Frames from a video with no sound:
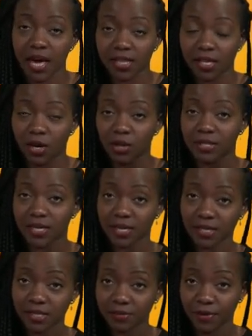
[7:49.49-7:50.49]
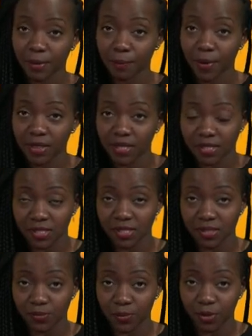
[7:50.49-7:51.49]
and the alternative
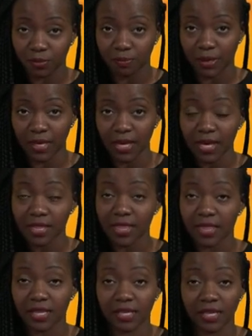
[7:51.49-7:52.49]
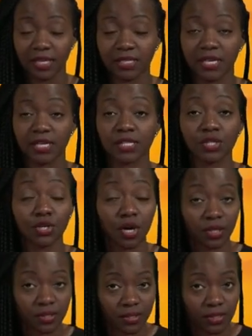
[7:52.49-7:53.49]
hypothesis would be that the data is
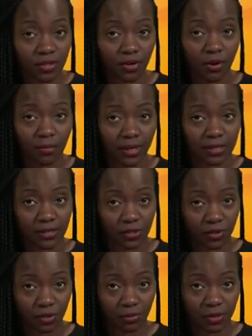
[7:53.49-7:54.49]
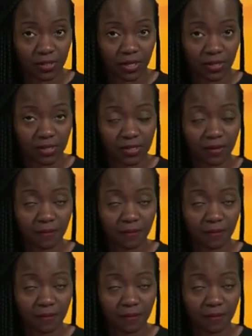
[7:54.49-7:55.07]
not normally distributed.